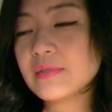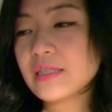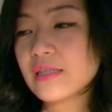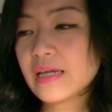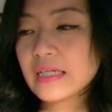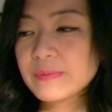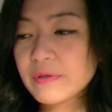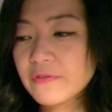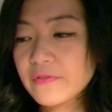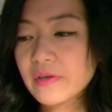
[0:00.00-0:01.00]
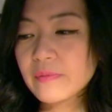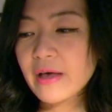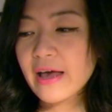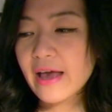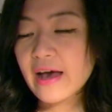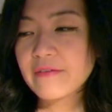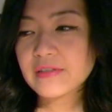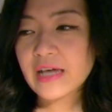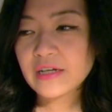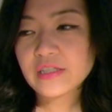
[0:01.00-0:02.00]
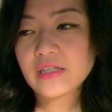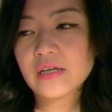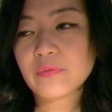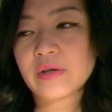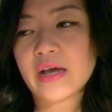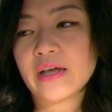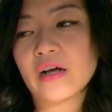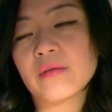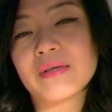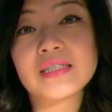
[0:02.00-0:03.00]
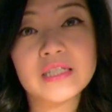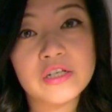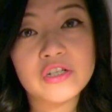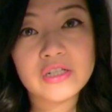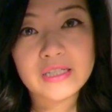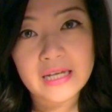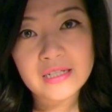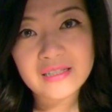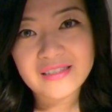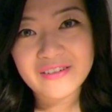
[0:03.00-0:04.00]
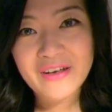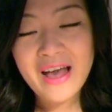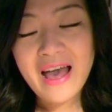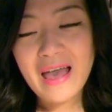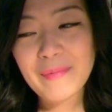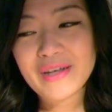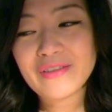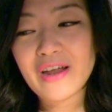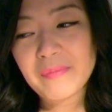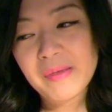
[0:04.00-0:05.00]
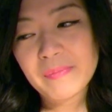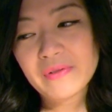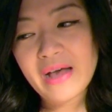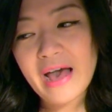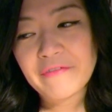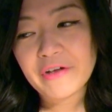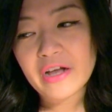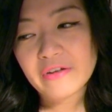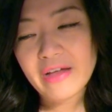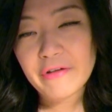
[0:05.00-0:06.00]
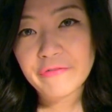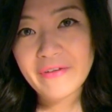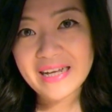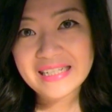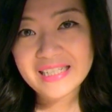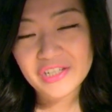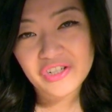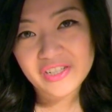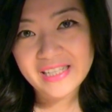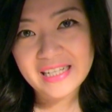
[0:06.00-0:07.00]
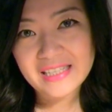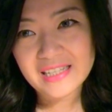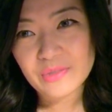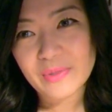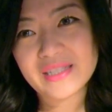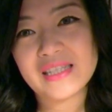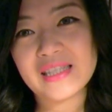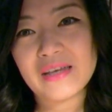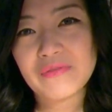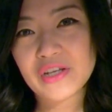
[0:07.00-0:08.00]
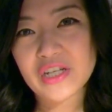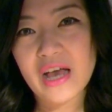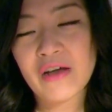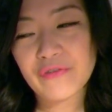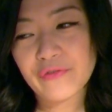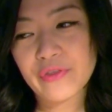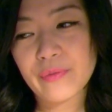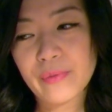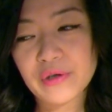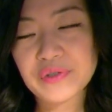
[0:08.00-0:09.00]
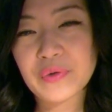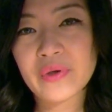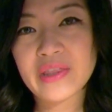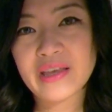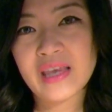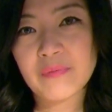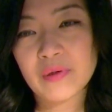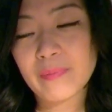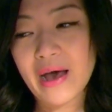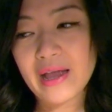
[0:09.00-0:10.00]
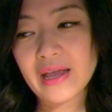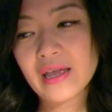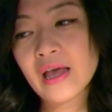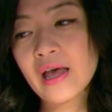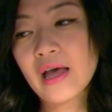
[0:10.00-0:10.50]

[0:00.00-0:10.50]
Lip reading: So the next perfume I have is actually what I call my signature scent. So, I mean, a lot of people have gone around finding signature scents. It's ones that they reach out for the most or they keep rebuying.